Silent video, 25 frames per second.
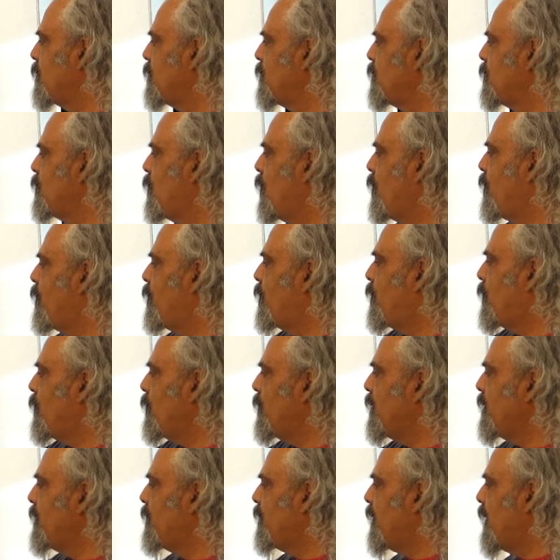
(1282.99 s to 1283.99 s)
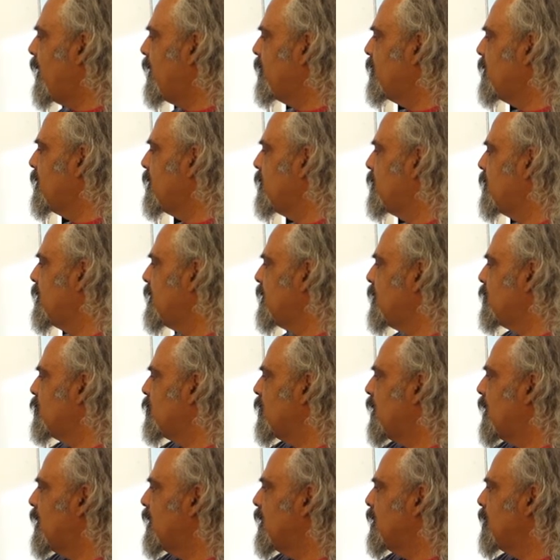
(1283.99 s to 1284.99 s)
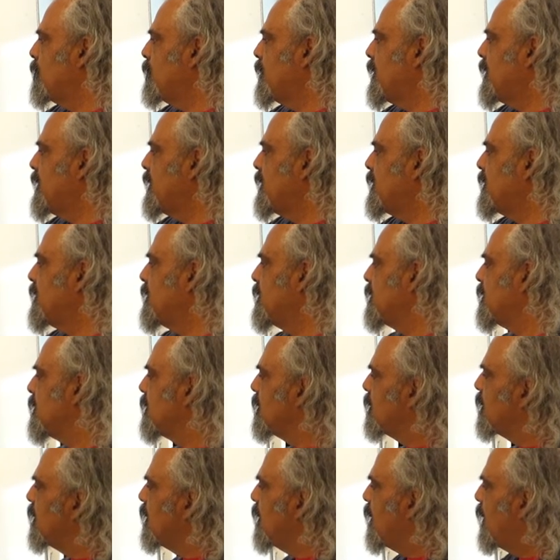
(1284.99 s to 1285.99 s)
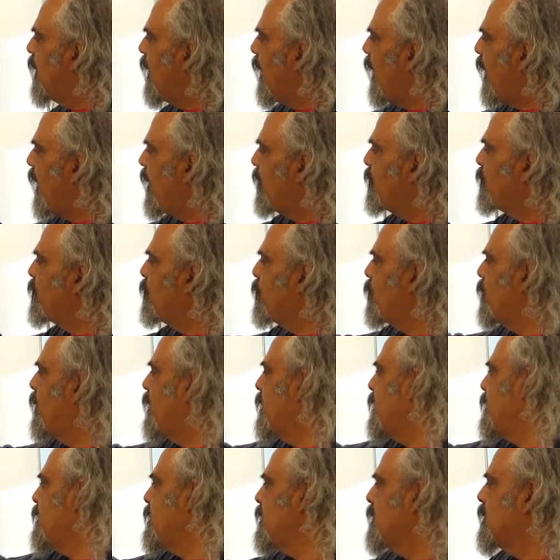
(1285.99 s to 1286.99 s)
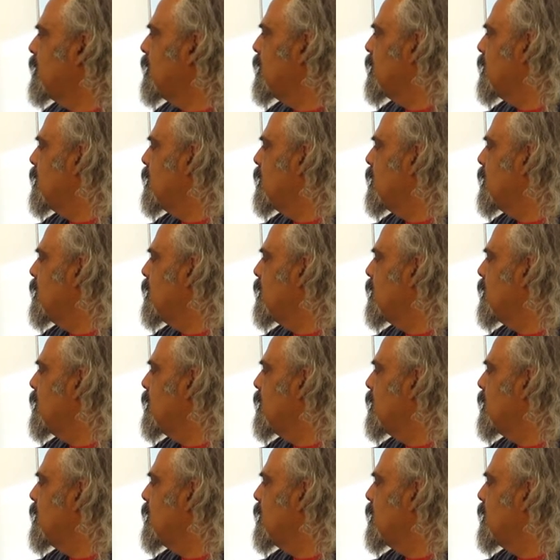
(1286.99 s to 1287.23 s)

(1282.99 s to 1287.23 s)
you go 45 degrees a little bit, halfway,